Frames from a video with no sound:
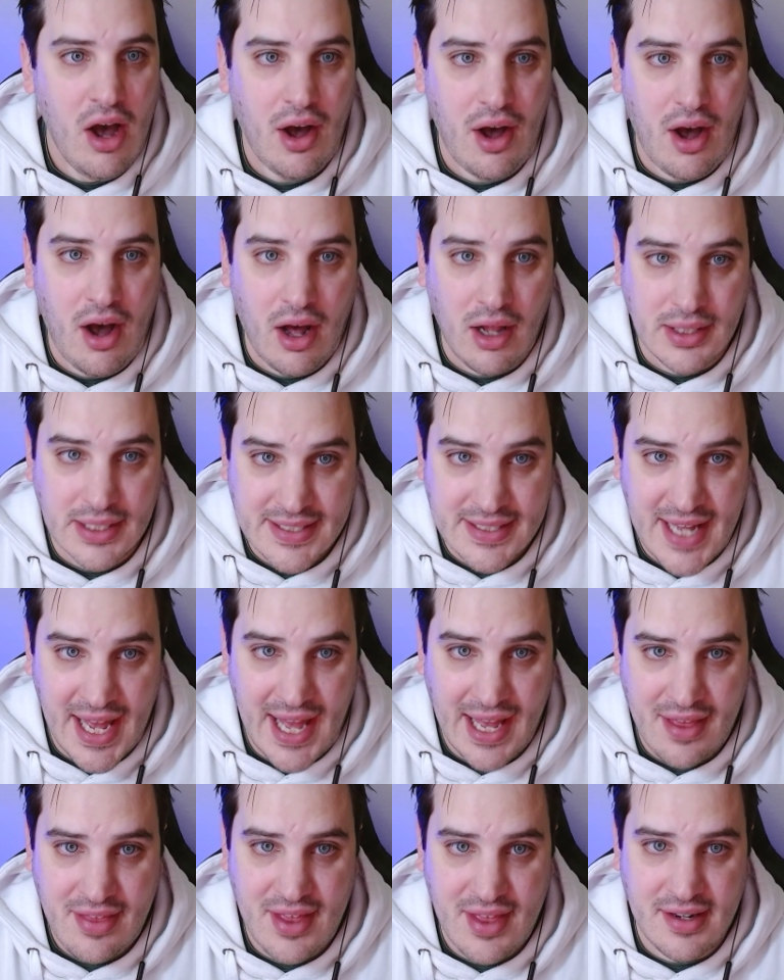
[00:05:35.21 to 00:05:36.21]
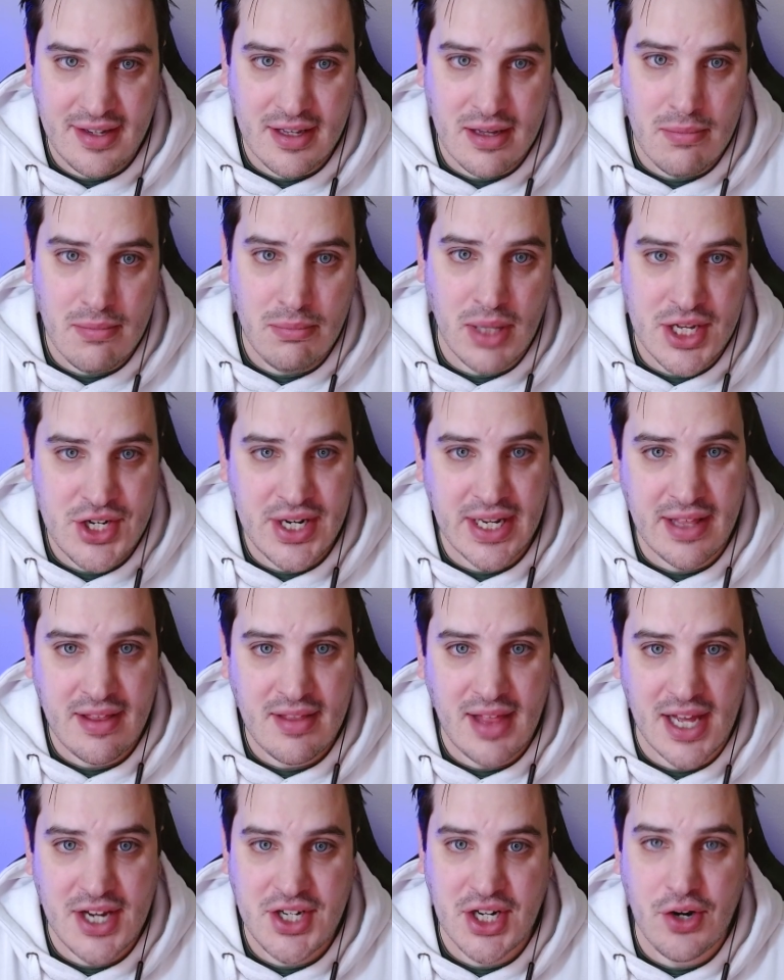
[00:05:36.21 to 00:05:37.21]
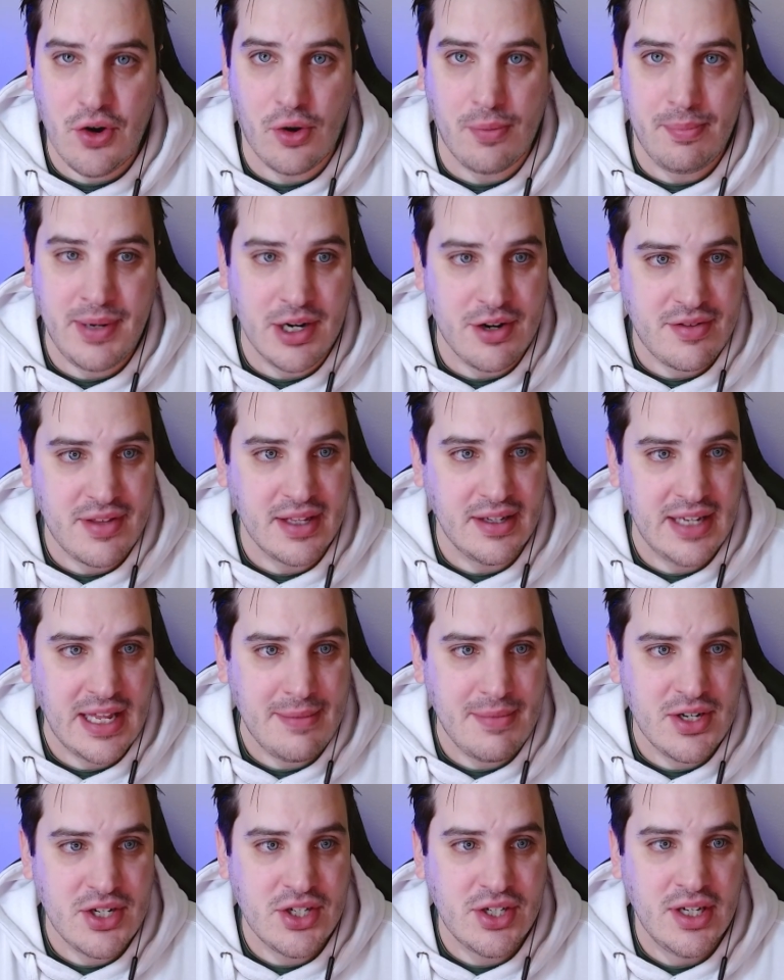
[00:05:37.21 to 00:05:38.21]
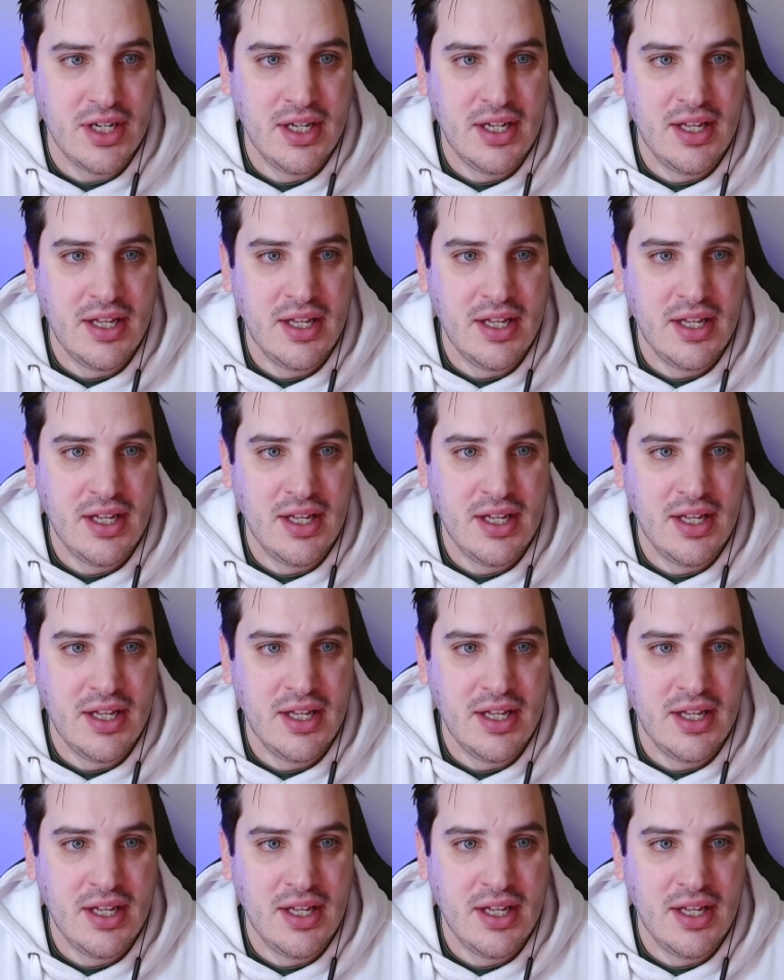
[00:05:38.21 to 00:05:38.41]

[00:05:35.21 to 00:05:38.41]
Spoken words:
all attacks that deal bludgeoning, slashing, or piercing damage.